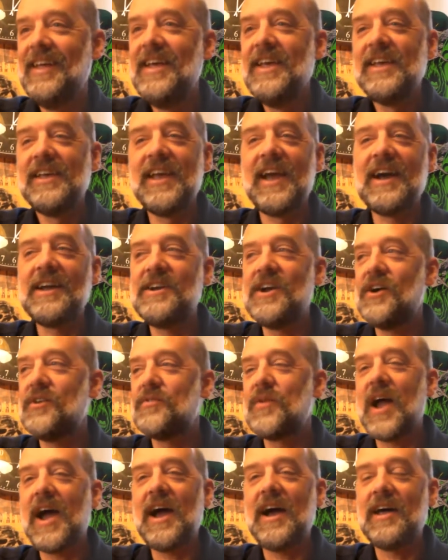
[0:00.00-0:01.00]
Yeah, no,
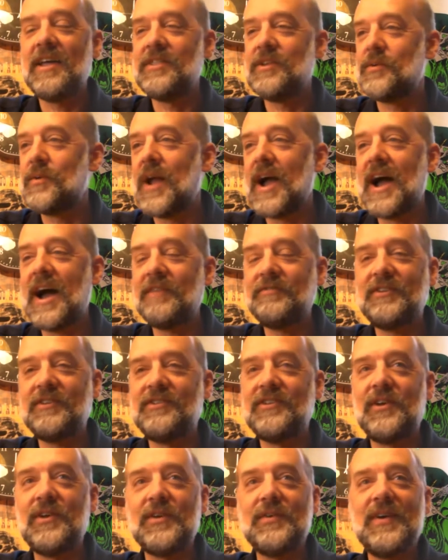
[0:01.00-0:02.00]
the raft is
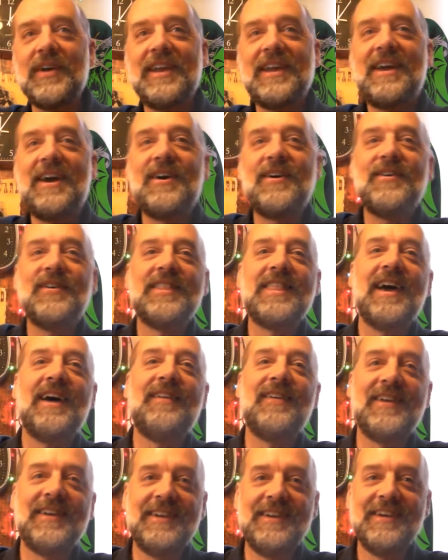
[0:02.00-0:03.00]
the only way to go
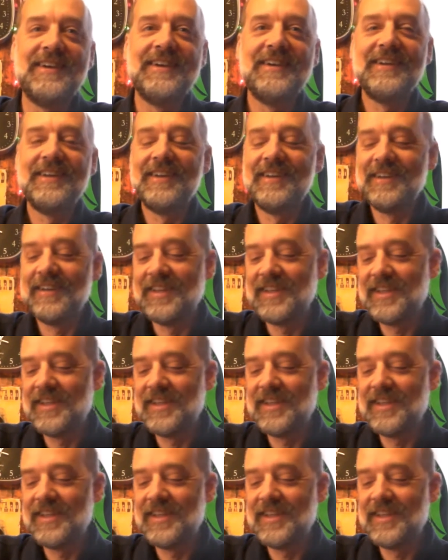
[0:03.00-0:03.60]
down.